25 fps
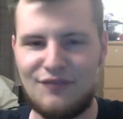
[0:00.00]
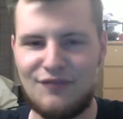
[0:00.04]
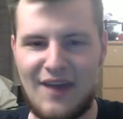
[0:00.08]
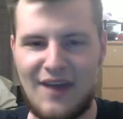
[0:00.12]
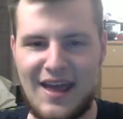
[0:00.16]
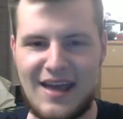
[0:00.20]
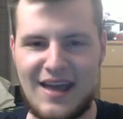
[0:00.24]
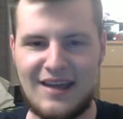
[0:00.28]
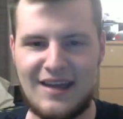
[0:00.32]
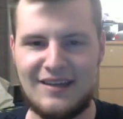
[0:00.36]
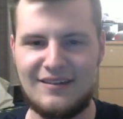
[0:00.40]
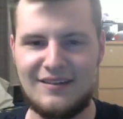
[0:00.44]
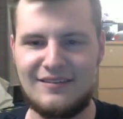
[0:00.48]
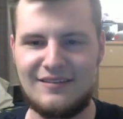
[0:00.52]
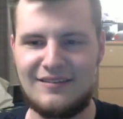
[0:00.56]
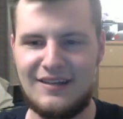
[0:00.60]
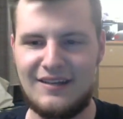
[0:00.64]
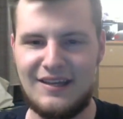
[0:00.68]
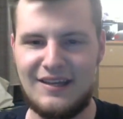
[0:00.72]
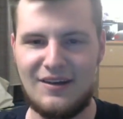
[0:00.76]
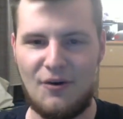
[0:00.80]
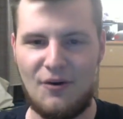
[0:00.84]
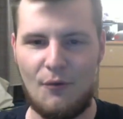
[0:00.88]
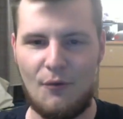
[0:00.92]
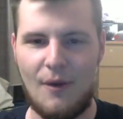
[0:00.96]
fans
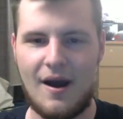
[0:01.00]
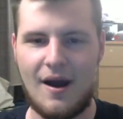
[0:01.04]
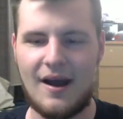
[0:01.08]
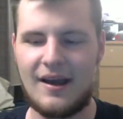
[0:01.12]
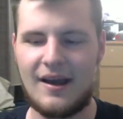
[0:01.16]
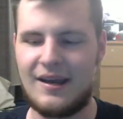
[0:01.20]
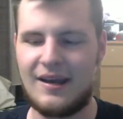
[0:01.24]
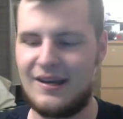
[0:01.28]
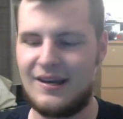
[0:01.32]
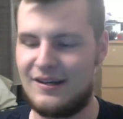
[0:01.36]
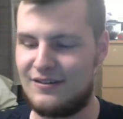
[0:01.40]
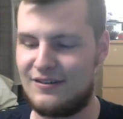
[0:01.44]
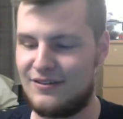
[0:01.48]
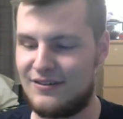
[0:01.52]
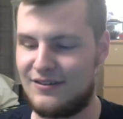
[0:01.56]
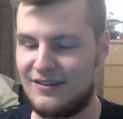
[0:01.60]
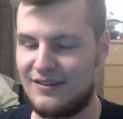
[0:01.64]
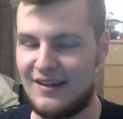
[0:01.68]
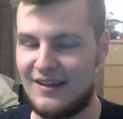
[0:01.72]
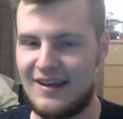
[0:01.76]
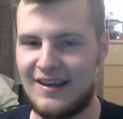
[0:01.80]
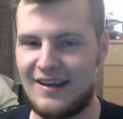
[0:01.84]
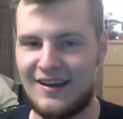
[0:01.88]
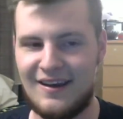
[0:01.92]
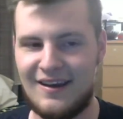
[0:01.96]
in Hawaii and just,
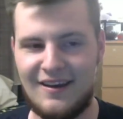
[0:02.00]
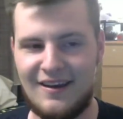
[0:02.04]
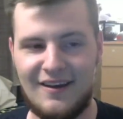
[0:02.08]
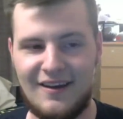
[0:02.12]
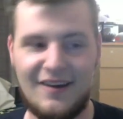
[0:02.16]
like,